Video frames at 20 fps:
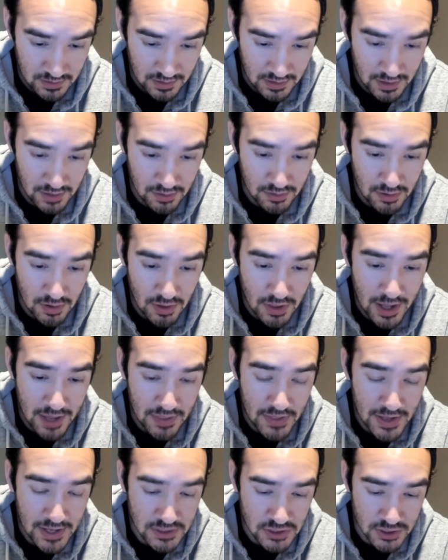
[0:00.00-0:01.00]
I don't know,
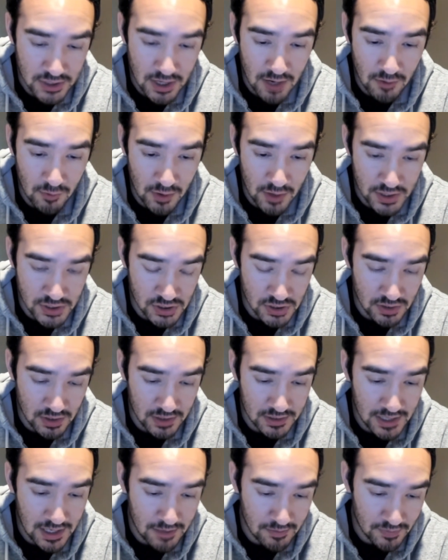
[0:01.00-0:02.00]
that shot where I
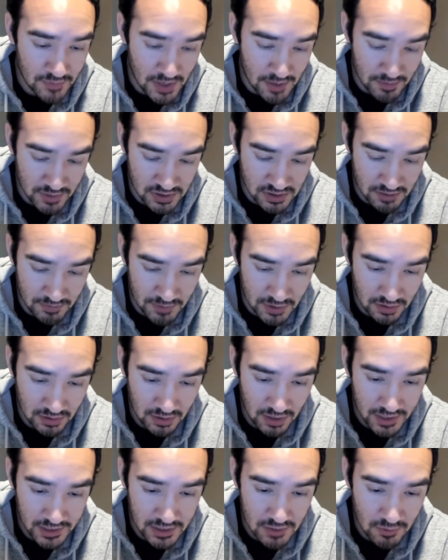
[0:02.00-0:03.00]
struck, that must have been a
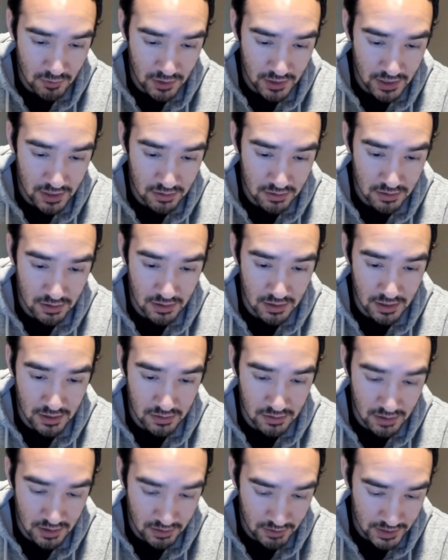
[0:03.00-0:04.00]
lucky one. I don't
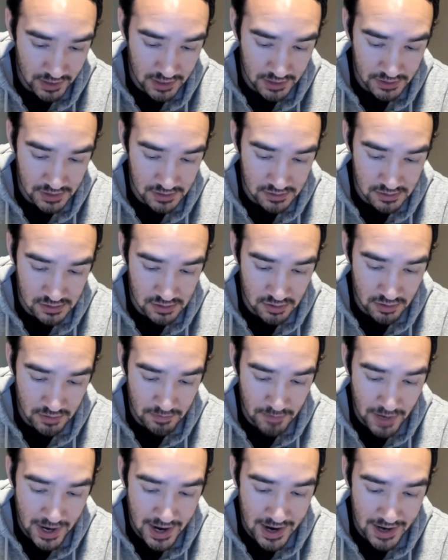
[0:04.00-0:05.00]
know how I got that to turn
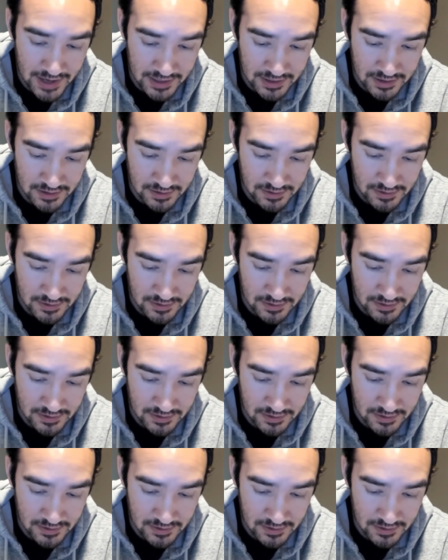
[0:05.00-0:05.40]
back.